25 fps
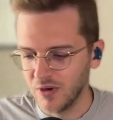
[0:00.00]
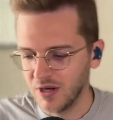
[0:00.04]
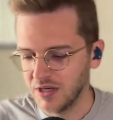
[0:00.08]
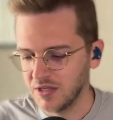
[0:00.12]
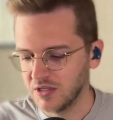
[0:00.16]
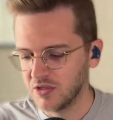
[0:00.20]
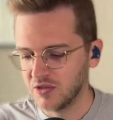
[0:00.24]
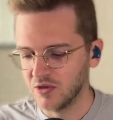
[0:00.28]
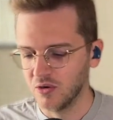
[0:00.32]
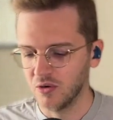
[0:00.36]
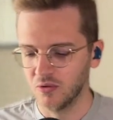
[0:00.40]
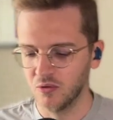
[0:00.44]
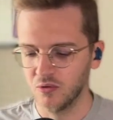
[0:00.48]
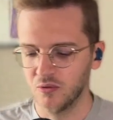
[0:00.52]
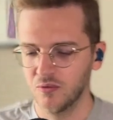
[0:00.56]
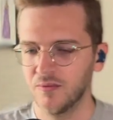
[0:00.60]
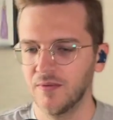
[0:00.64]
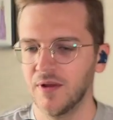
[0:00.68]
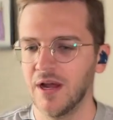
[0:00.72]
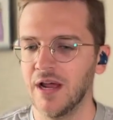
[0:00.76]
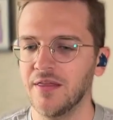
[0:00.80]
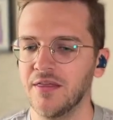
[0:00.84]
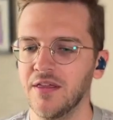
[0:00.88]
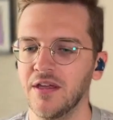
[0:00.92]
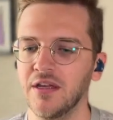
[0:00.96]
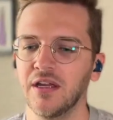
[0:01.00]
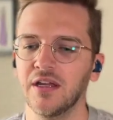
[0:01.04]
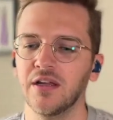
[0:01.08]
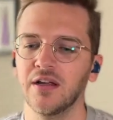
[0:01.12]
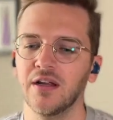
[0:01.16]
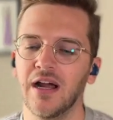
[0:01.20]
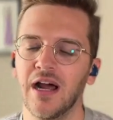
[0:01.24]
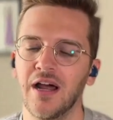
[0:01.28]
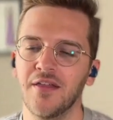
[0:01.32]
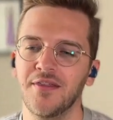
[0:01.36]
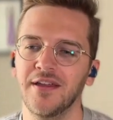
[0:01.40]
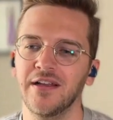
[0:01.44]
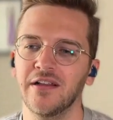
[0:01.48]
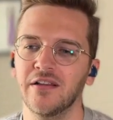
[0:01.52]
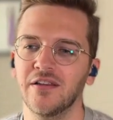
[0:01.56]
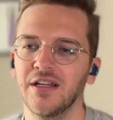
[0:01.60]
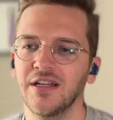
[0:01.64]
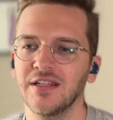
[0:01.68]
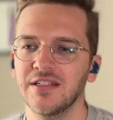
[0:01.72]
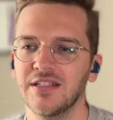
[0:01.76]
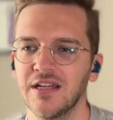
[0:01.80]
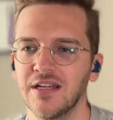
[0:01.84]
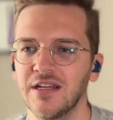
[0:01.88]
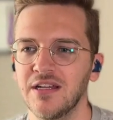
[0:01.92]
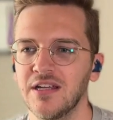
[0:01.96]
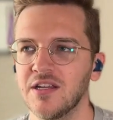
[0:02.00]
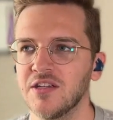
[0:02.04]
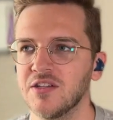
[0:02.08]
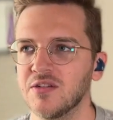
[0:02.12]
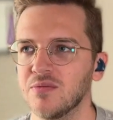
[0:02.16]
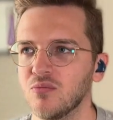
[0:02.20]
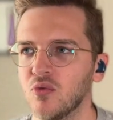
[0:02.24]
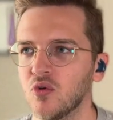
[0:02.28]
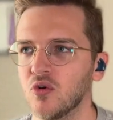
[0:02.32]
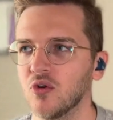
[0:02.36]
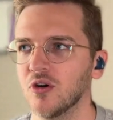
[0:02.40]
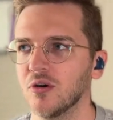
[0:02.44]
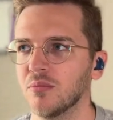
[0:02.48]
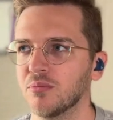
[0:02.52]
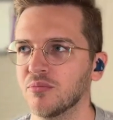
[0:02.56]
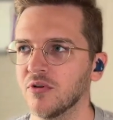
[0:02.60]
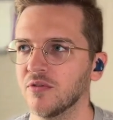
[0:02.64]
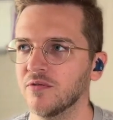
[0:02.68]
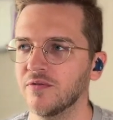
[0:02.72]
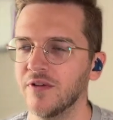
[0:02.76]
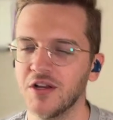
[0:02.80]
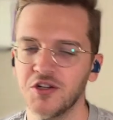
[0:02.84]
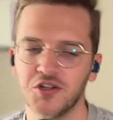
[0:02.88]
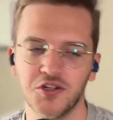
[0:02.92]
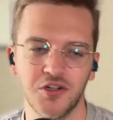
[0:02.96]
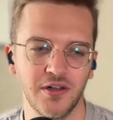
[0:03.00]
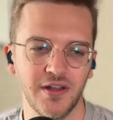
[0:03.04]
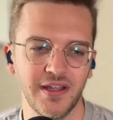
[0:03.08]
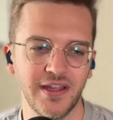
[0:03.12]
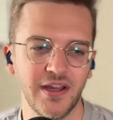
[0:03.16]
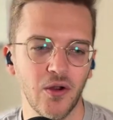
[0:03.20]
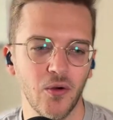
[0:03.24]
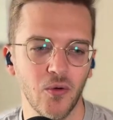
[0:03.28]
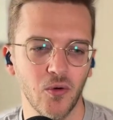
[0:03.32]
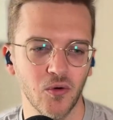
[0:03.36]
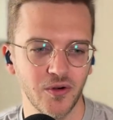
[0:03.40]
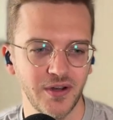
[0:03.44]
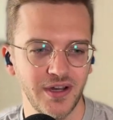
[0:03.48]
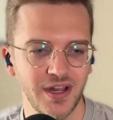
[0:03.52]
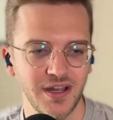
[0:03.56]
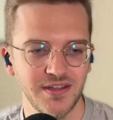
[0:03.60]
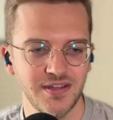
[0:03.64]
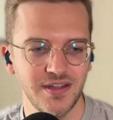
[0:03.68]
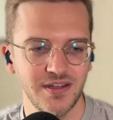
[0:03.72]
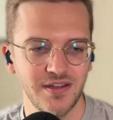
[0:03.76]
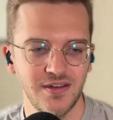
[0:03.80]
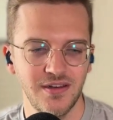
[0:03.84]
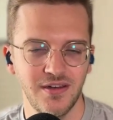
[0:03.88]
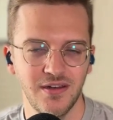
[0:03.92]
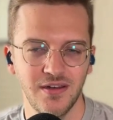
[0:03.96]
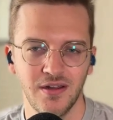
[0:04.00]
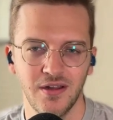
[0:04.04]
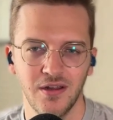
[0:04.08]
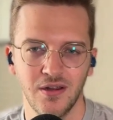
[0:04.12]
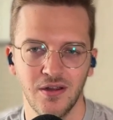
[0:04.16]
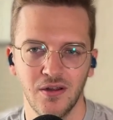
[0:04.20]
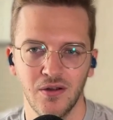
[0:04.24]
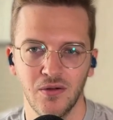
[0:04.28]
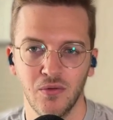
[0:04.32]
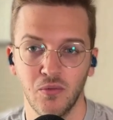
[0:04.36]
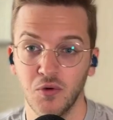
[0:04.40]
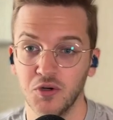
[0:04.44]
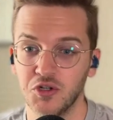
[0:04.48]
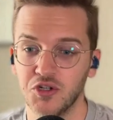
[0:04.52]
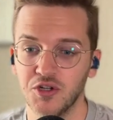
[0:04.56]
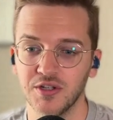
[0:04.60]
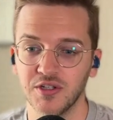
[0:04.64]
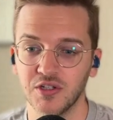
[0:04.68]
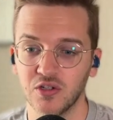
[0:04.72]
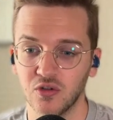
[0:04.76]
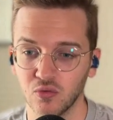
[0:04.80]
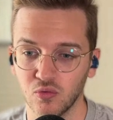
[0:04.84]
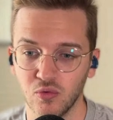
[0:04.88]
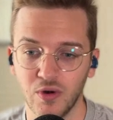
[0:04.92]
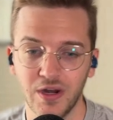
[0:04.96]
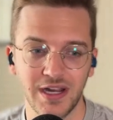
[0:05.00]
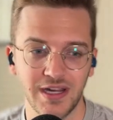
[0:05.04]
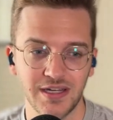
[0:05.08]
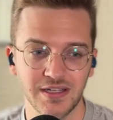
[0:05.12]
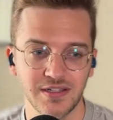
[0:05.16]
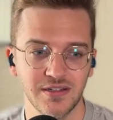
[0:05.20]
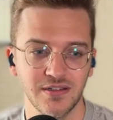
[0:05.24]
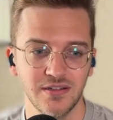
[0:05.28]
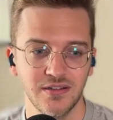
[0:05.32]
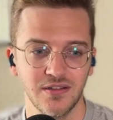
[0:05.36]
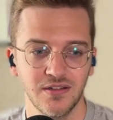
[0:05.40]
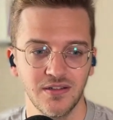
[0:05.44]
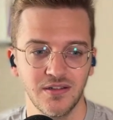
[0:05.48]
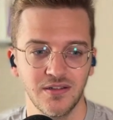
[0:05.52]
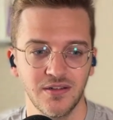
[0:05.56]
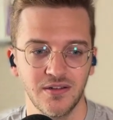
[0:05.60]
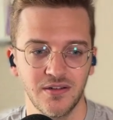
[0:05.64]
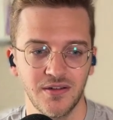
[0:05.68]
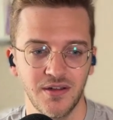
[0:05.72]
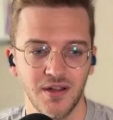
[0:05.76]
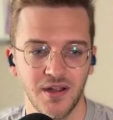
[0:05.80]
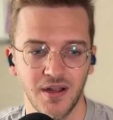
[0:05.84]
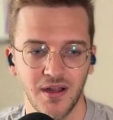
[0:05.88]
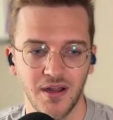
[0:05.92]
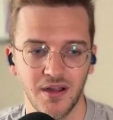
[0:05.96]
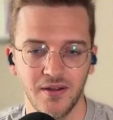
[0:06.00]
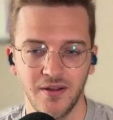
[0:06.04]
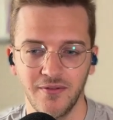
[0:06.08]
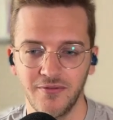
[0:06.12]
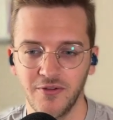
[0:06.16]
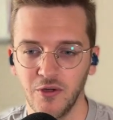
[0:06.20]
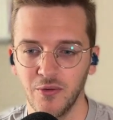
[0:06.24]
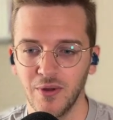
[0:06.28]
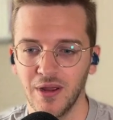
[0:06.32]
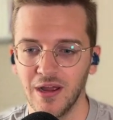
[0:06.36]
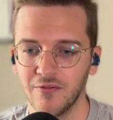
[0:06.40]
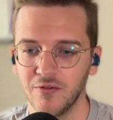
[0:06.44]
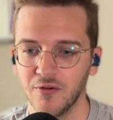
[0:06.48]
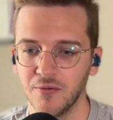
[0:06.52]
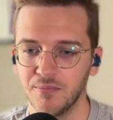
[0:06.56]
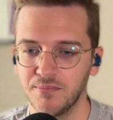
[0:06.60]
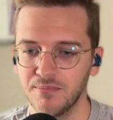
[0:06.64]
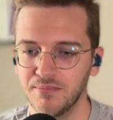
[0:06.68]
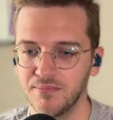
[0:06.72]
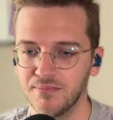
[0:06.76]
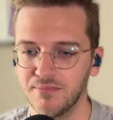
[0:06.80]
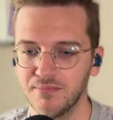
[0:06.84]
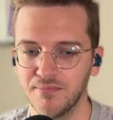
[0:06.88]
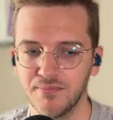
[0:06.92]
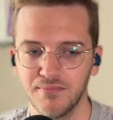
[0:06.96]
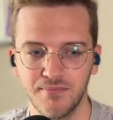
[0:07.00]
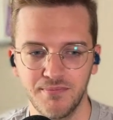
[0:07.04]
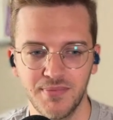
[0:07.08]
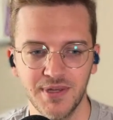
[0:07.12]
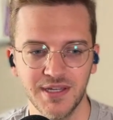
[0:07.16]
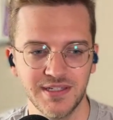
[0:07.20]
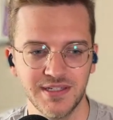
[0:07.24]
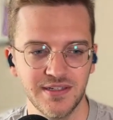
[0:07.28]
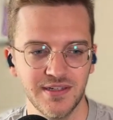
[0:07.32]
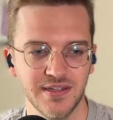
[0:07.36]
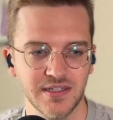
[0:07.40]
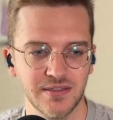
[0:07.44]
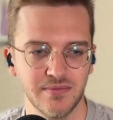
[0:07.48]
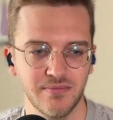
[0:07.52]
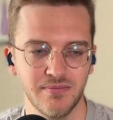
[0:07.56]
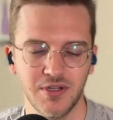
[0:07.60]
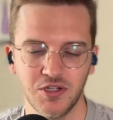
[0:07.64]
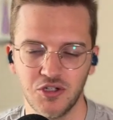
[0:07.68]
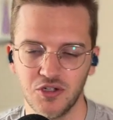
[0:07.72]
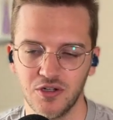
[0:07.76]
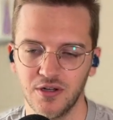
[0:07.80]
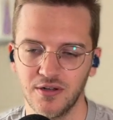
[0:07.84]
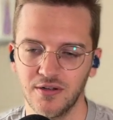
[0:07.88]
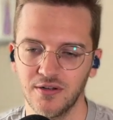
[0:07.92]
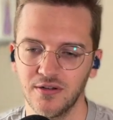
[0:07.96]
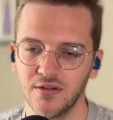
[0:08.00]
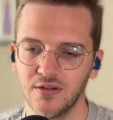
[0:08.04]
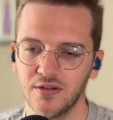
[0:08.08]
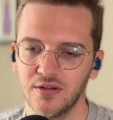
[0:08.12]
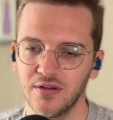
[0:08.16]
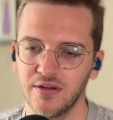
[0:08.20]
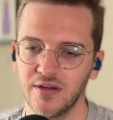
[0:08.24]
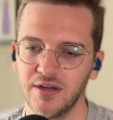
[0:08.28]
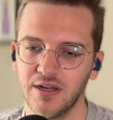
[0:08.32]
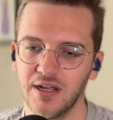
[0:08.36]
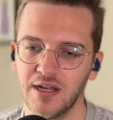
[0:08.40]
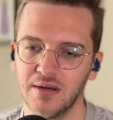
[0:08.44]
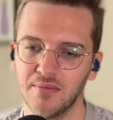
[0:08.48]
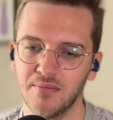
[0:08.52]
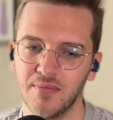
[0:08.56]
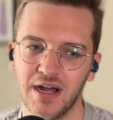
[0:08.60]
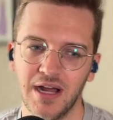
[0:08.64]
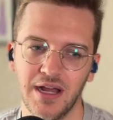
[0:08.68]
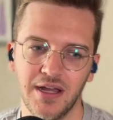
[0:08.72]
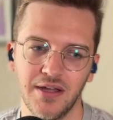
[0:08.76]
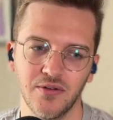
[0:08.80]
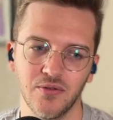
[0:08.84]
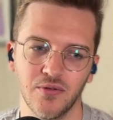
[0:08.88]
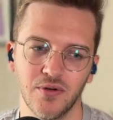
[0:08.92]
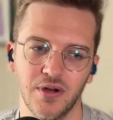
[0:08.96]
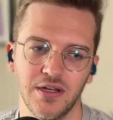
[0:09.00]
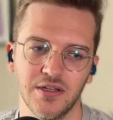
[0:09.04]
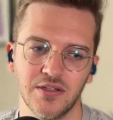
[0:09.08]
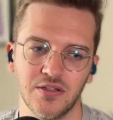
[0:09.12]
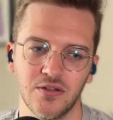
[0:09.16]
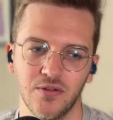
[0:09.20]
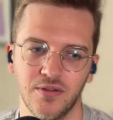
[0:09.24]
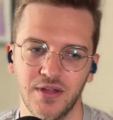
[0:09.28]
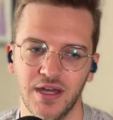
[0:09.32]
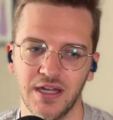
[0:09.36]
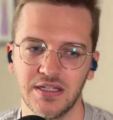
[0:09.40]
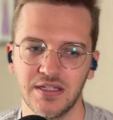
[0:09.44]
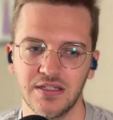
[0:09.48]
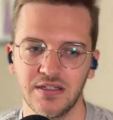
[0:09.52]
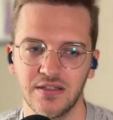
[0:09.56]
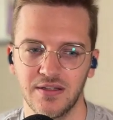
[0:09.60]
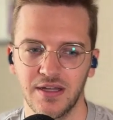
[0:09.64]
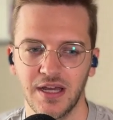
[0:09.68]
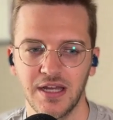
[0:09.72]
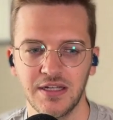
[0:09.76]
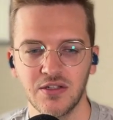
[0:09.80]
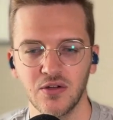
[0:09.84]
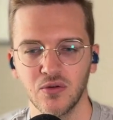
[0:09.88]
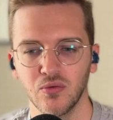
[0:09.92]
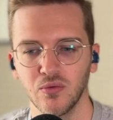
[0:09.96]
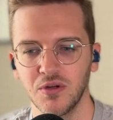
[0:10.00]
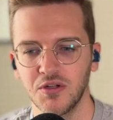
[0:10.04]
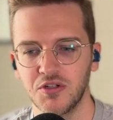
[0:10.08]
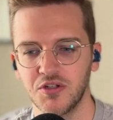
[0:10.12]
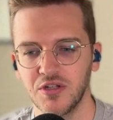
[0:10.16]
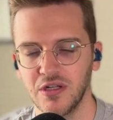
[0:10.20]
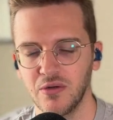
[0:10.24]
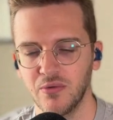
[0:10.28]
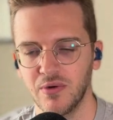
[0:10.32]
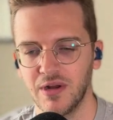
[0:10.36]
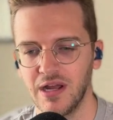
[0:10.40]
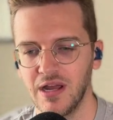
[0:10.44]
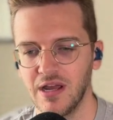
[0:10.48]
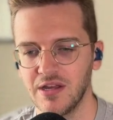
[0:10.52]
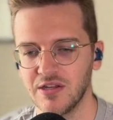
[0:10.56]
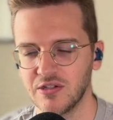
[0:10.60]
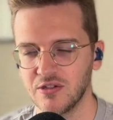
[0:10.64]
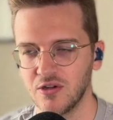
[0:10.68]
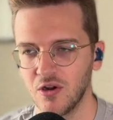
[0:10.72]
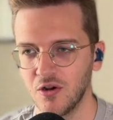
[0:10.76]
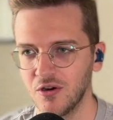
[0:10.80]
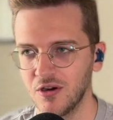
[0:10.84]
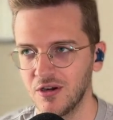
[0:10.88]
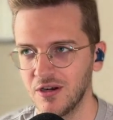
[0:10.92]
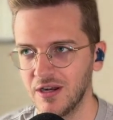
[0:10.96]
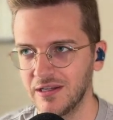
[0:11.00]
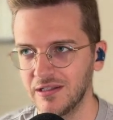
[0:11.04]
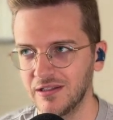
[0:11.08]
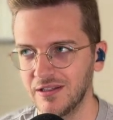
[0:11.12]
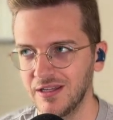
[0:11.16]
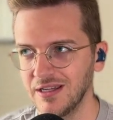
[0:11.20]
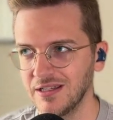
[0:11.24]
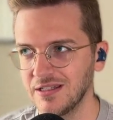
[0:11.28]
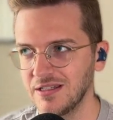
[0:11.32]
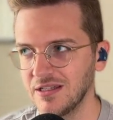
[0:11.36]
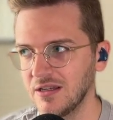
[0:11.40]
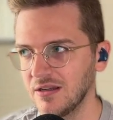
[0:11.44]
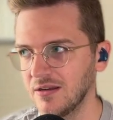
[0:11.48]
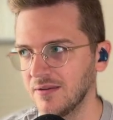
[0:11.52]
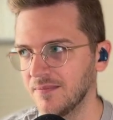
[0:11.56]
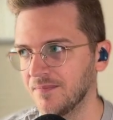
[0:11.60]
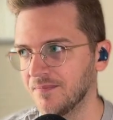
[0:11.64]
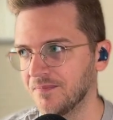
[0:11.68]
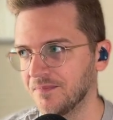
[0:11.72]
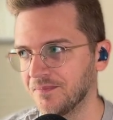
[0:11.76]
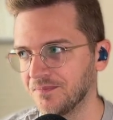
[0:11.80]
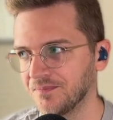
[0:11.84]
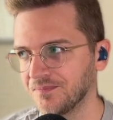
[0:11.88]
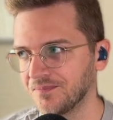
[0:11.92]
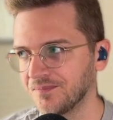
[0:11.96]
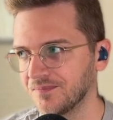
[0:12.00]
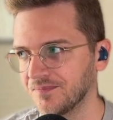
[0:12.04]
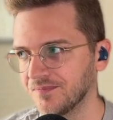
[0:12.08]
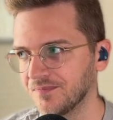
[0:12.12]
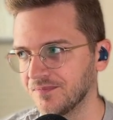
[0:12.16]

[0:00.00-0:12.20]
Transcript: Right. So I think LinkedIn is more professionally oriented, which is great if you have a business mission in mind. Right. So that's originally why I started on LinkedIn.